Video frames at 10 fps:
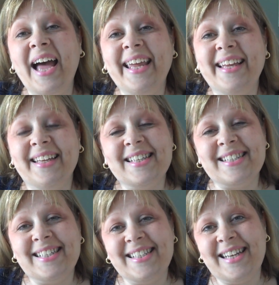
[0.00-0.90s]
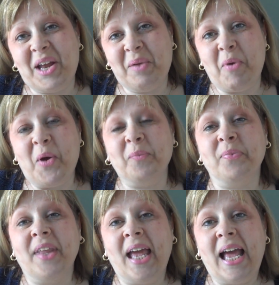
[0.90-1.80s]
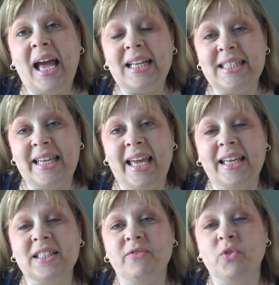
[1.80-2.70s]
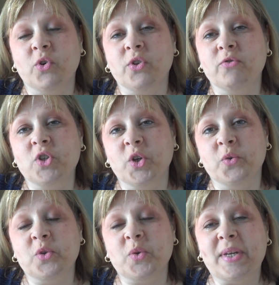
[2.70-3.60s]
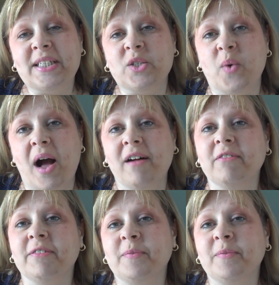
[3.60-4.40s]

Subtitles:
Hi, it's Nadine Honeybone, and today is the 4th of June 2012,